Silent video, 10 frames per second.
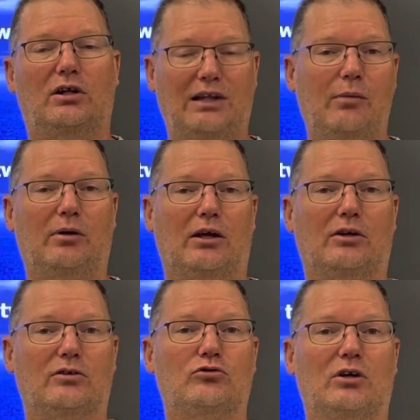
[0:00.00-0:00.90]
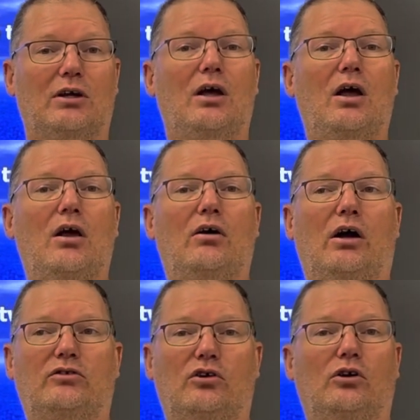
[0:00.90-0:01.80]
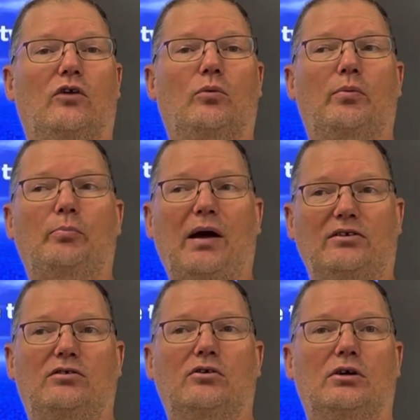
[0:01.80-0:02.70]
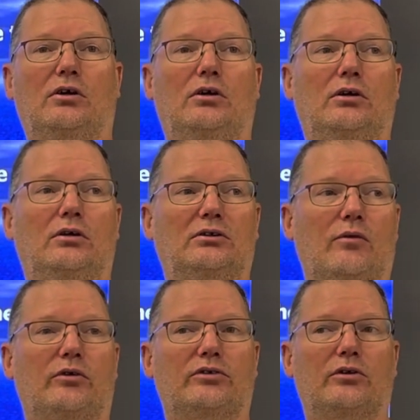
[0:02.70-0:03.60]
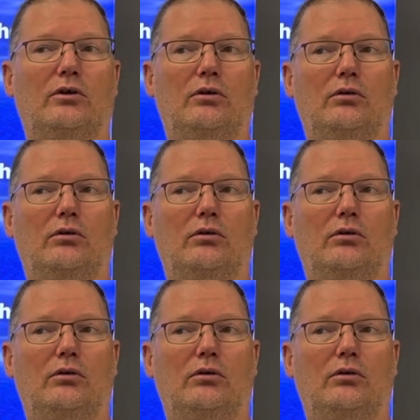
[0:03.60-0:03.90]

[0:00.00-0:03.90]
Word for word: clamming industry until the bacteria levels